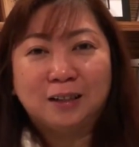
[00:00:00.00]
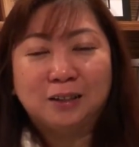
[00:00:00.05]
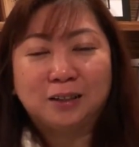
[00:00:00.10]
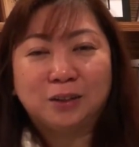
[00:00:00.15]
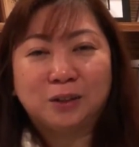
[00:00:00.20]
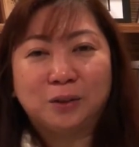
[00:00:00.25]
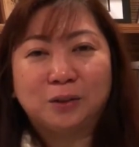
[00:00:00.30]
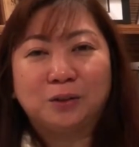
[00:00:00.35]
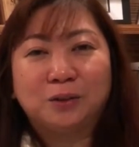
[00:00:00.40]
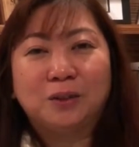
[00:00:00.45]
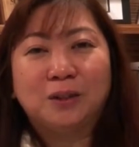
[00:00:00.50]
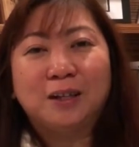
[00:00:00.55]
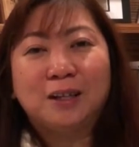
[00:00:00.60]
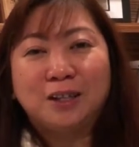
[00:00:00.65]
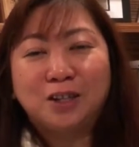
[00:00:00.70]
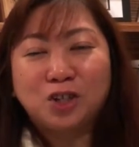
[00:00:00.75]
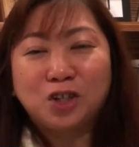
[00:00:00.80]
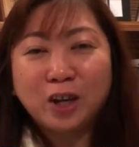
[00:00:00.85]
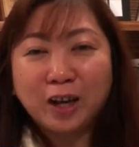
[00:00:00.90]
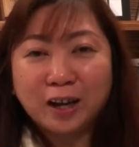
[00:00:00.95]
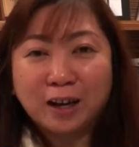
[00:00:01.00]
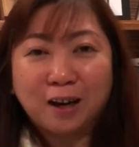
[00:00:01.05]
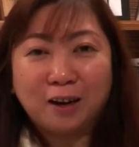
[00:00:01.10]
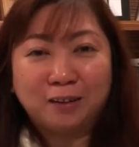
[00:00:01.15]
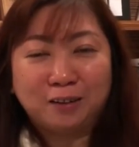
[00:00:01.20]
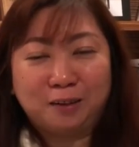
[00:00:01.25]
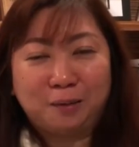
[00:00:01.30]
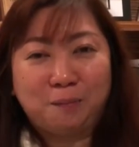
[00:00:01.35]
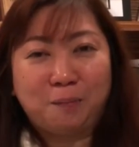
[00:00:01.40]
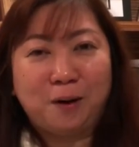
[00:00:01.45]
So check
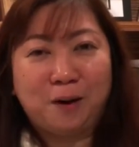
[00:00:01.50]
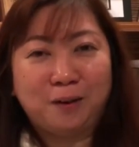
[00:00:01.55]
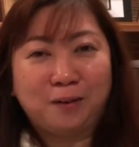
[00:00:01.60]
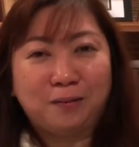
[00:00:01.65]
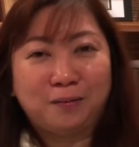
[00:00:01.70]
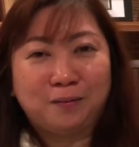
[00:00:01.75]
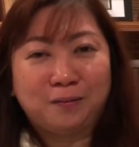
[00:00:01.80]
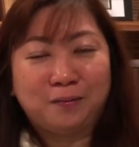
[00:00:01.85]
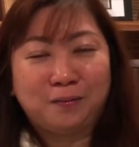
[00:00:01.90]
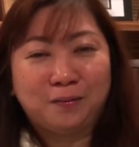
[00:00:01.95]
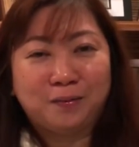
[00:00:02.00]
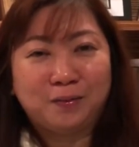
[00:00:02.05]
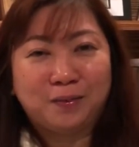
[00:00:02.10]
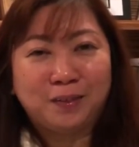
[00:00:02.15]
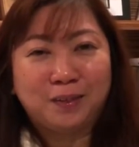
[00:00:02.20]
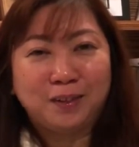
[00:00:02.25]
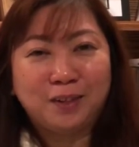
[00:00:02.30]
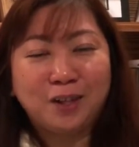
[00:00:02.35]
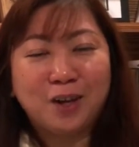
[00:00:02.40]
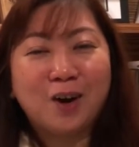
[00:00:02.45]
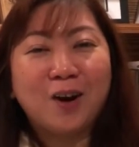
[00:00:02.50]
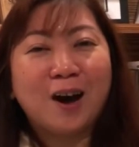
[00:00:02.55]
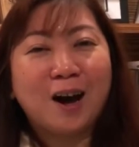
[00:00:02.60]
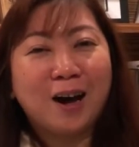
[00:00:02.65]
out about your